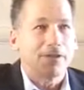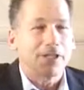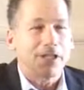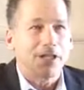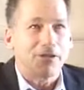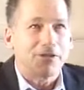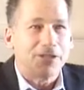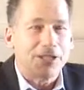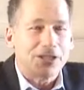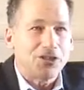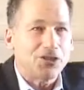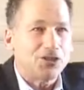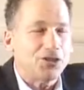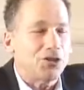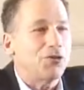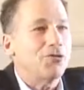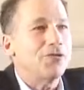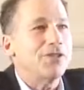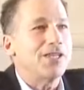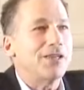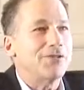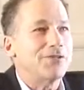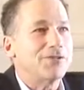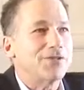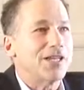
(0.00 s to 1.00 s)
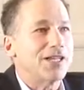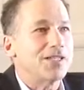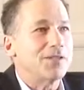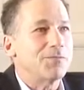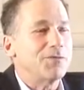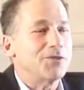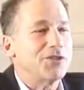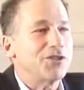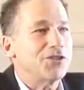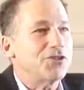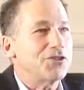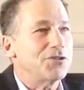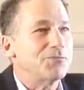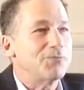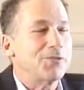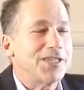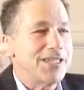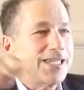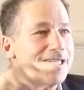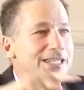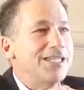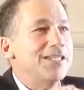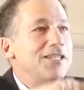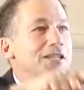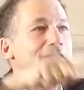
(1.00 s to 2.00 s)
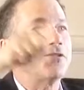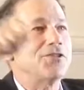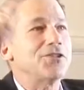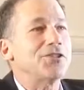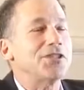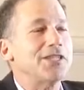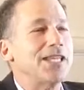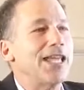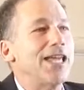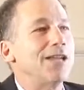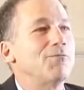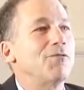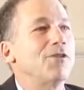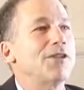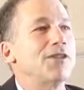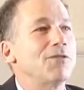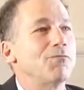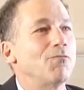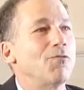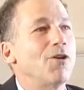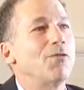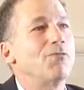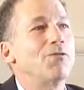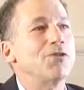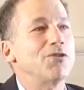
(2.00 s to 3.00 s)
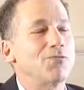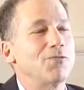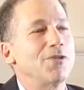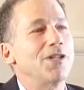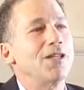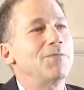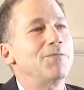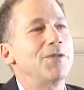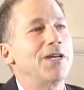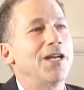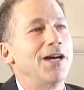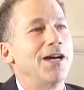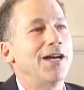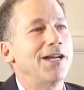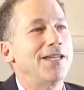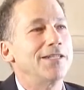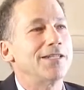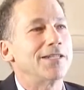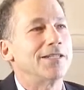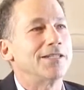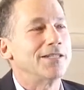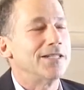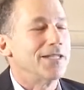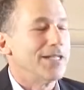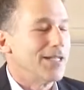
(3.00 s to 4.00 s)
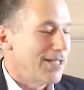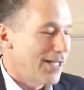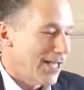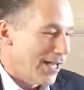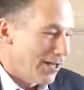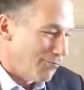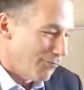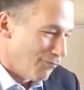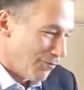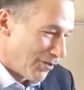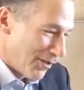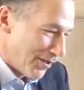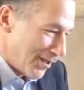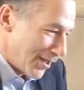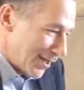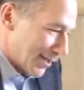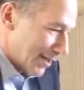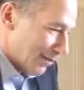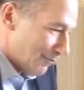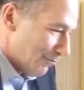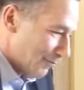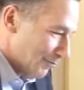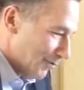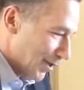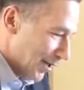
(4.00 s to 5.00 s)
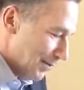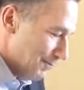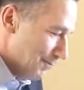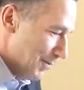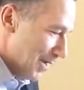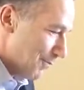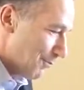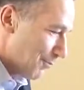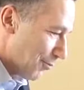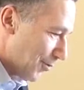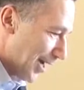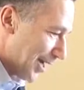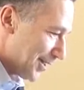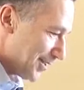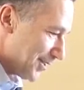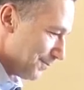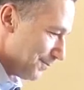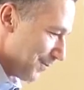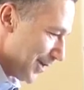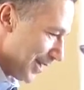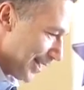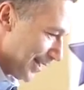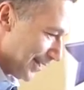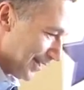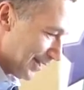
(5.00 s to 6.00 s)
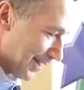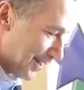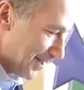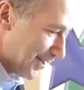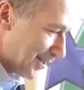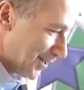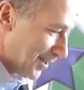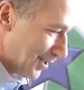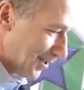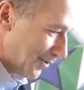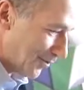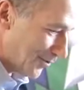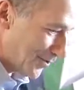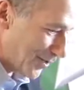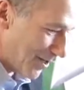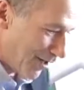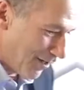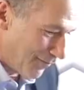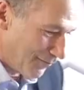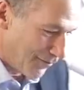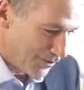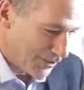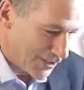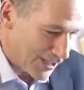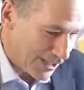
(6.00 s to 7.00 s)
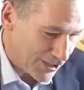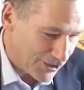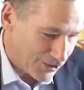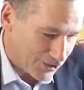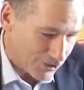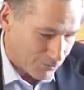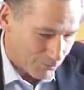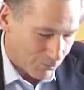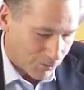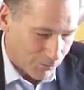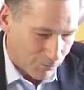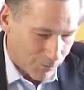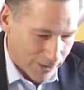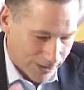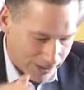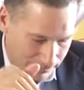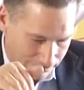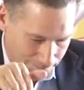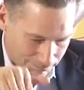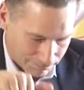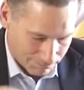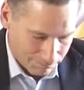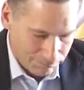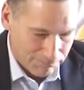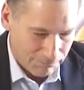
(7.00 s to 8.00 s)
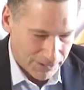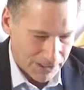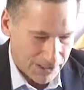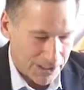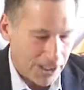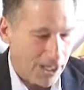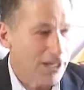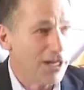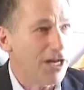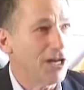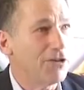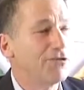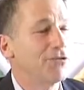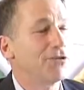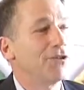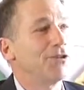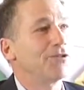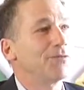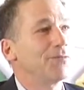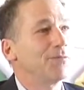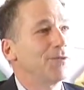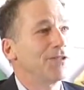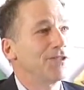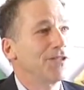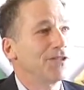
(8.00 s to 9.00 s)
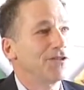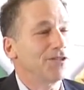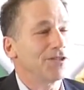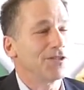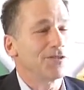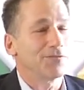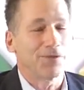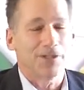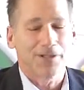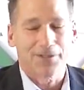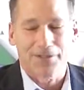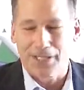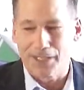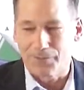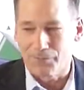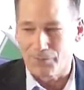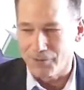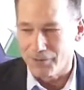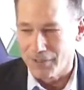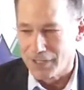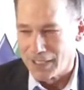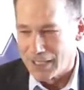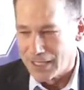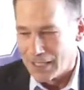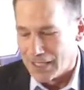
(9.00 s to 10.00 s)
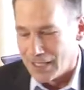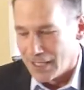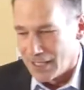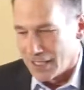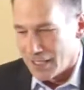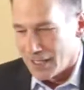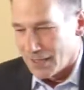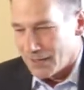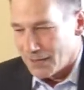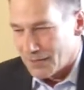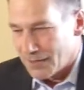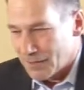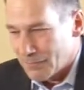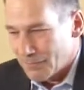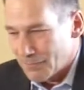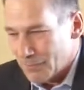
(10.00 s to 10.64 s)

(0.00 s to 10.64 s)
you know, they just heard the other side's position, but they didn't understand what, what was really behind it. And the thing that, that impressed me in listening to those conversations, when we dug under those positions, for example, the